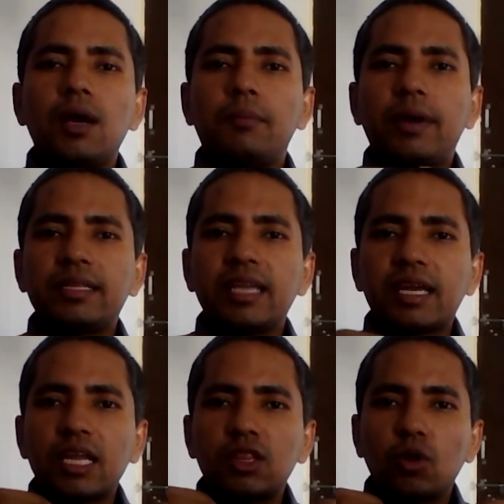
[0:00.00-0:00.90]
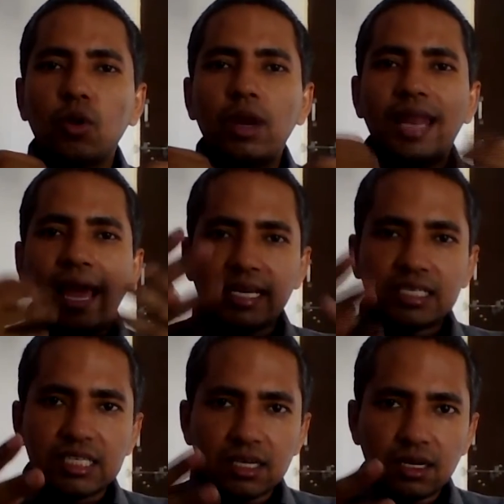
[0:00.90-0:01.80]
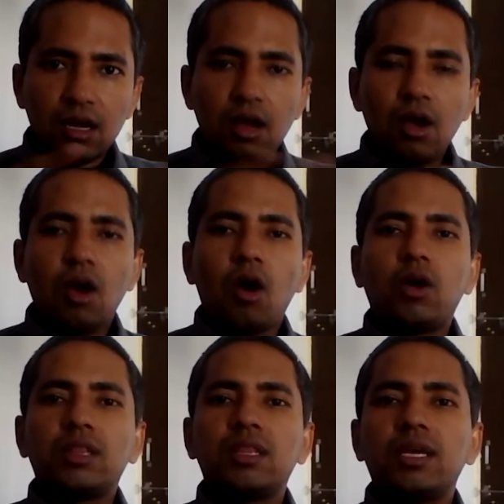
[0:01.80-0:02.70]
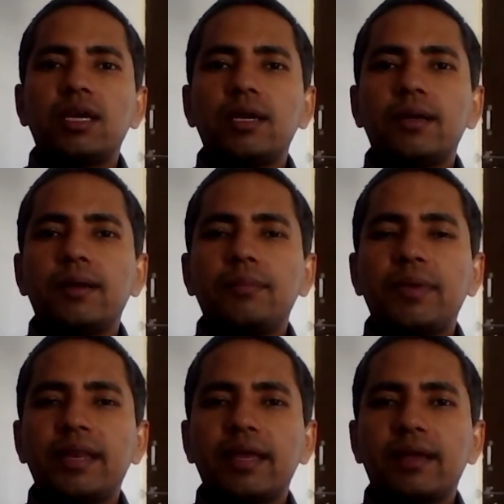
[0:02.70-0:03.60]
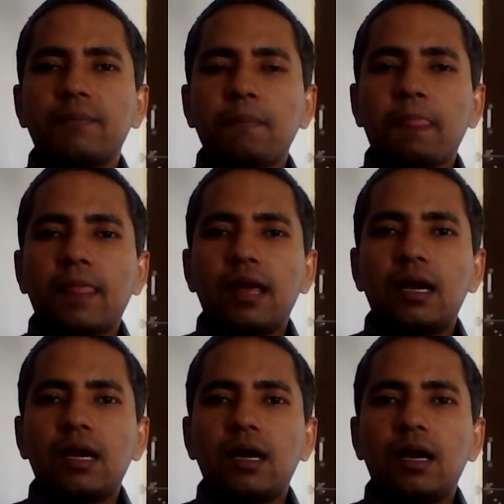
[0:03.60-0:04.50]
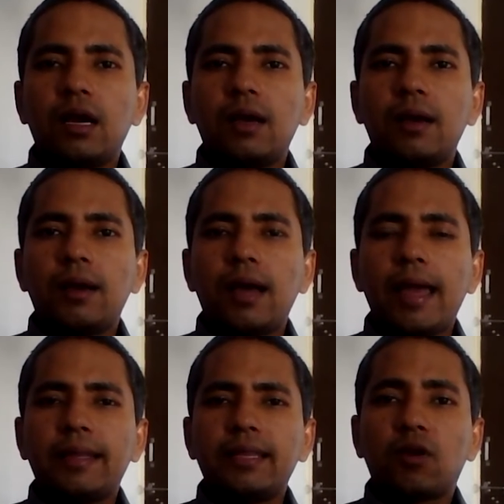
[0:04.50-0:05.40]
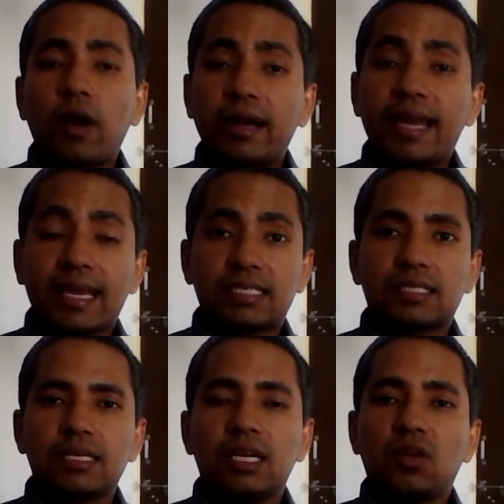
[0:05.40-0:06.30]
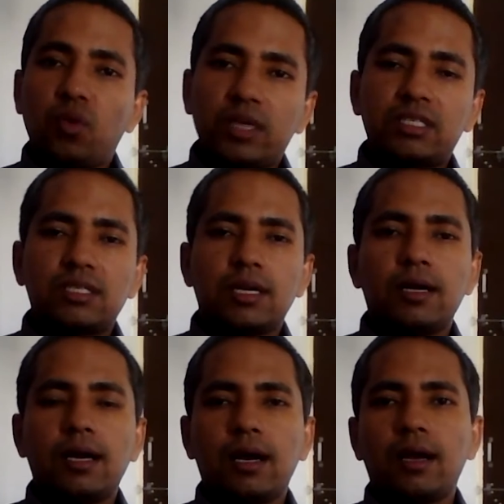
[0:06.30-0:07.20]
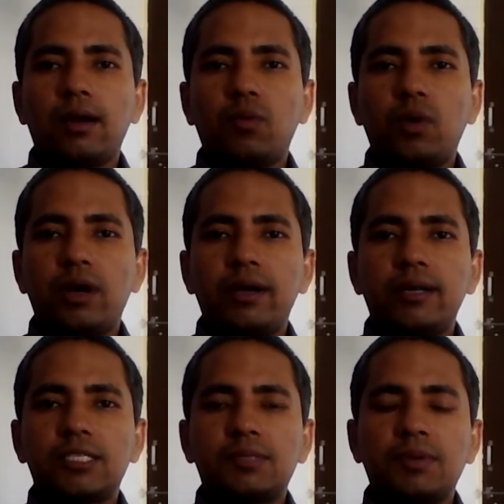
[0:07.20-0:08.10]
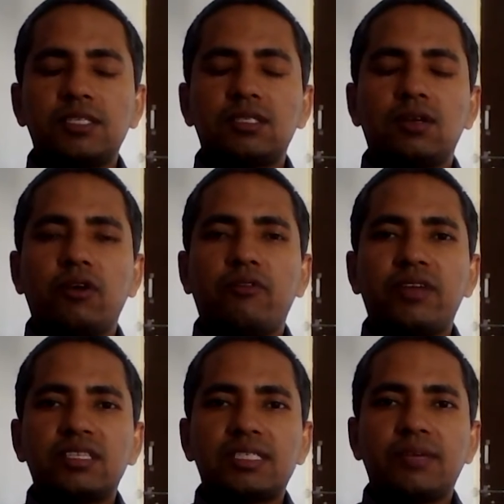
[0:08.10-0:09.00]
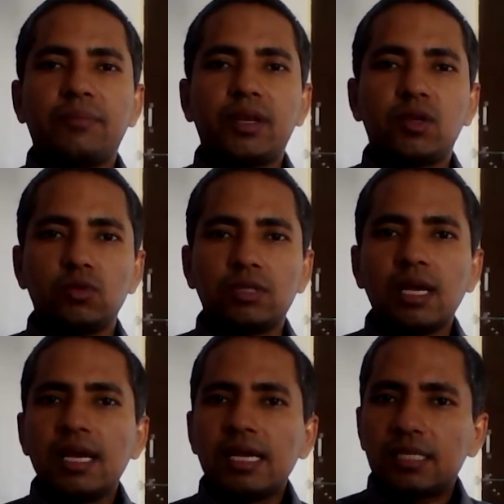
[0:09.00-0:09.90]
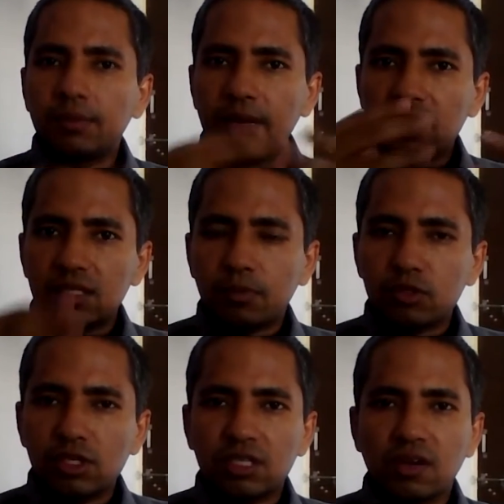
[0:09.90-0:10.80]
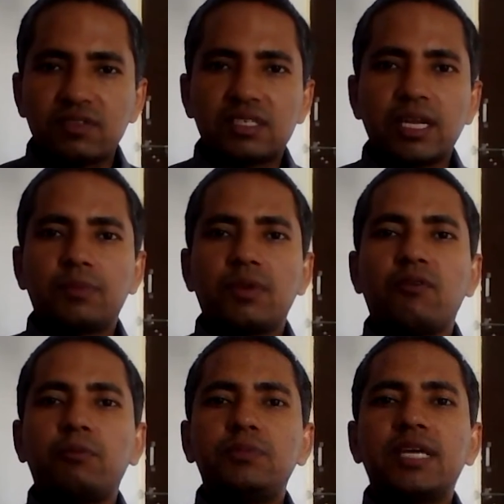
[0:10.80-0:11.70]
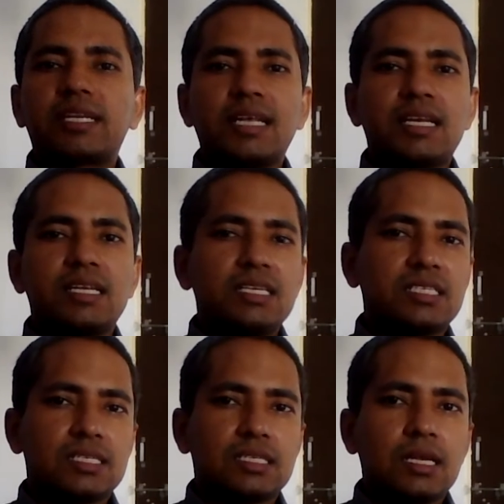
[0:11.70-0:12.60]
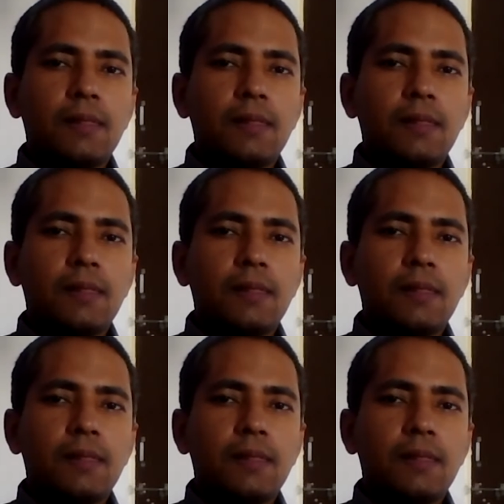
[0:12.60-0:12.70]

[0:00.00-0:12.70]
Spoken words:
but they can throw light on the meaning and the context in which word, expression, or phrases have been used. Similar is the position of a statement of object and reasons.